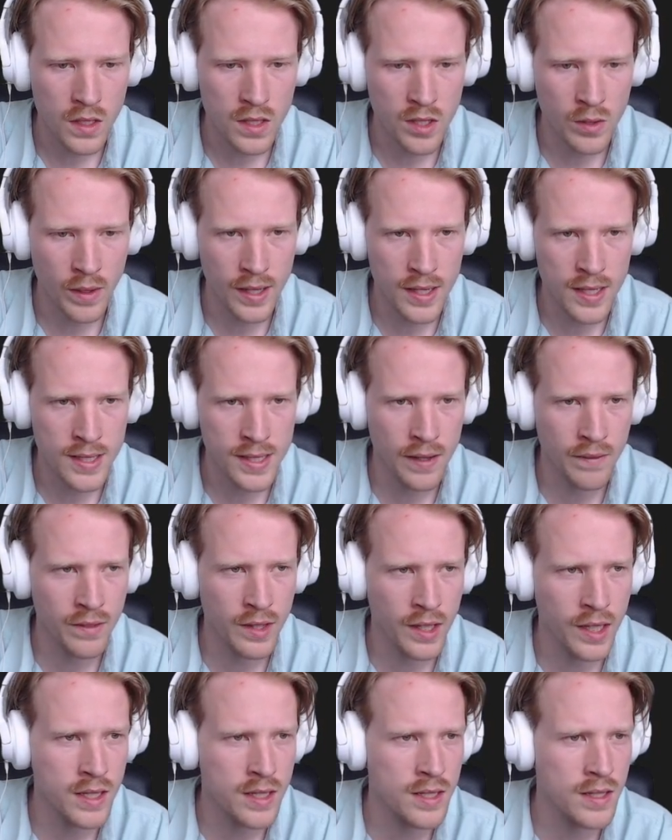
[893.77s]
So when I save
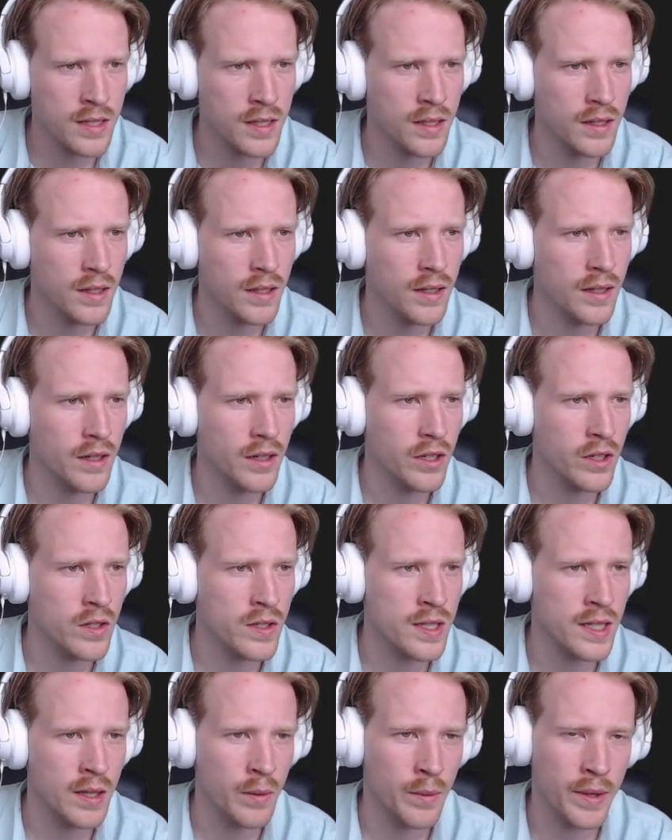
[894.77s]
this, you'll
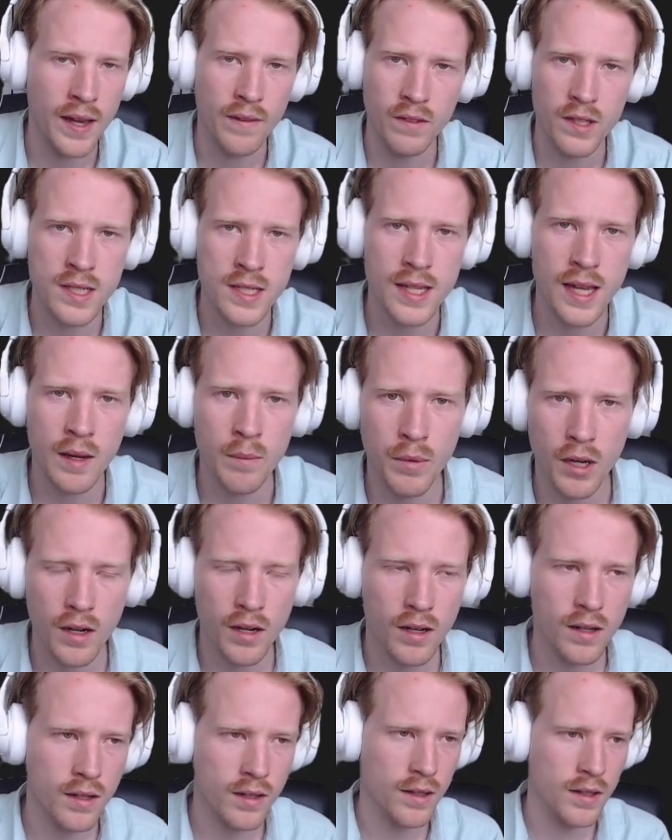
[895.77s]
see that we have the
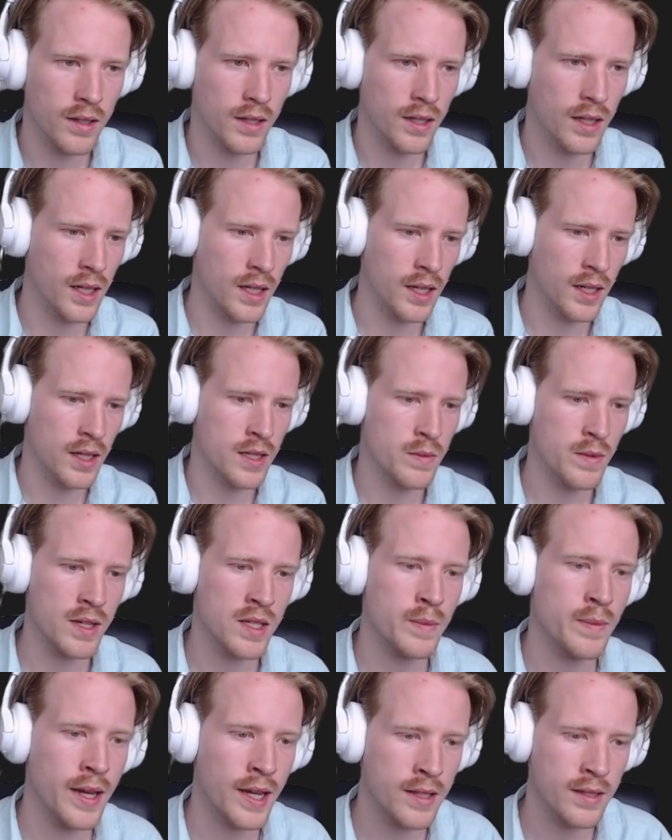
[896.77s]
sidebar as we
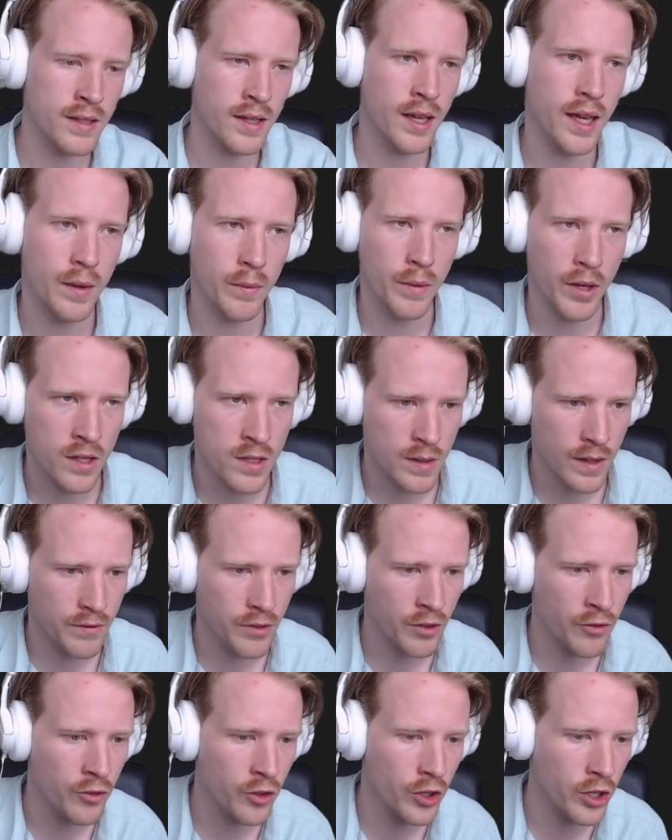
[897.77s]
expect, and we also
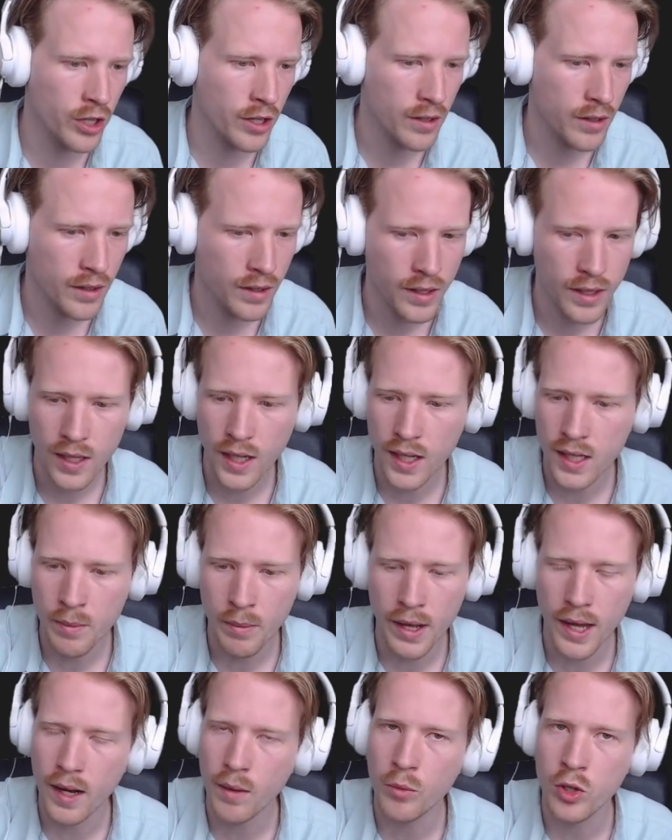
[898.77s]
have the footer at the
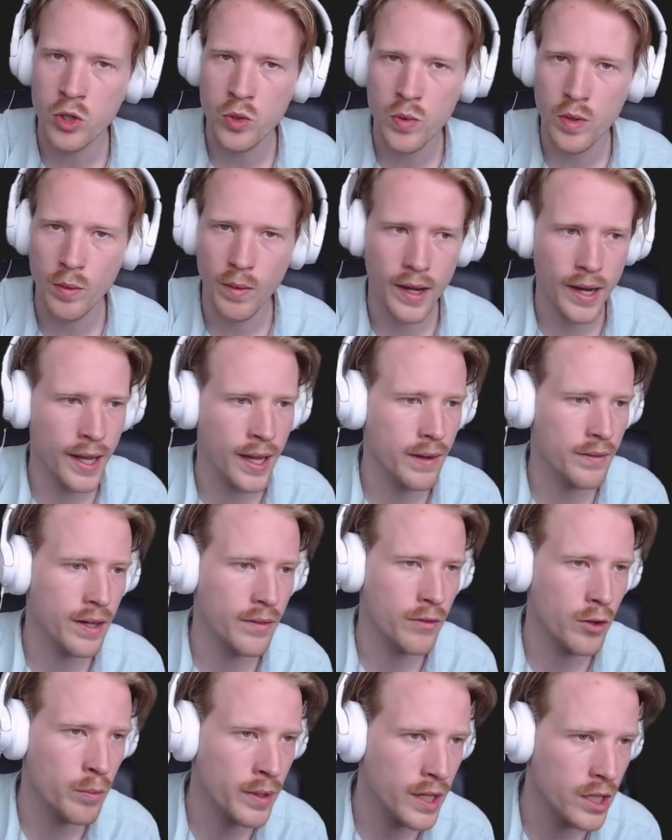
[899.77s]
bottom, which we want to have on
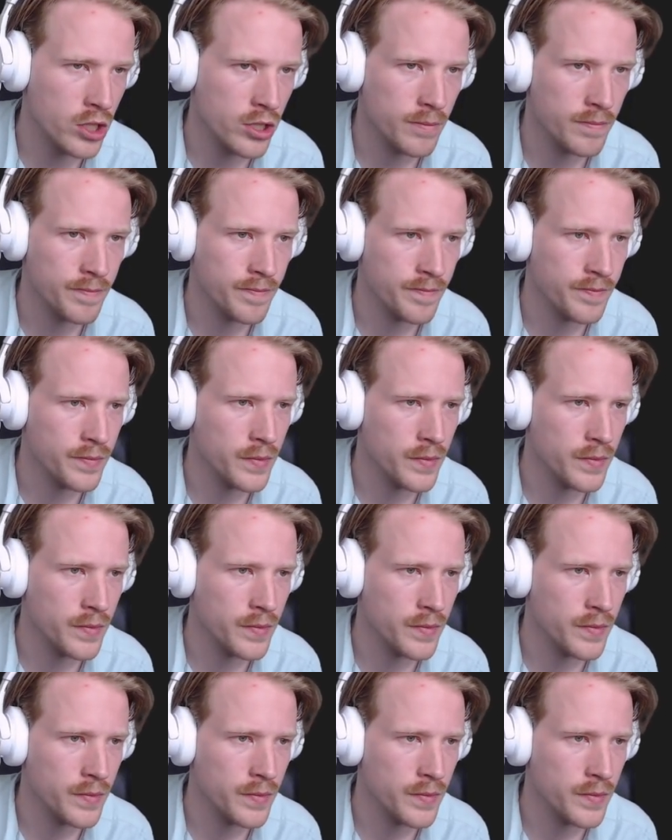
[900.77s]
every page.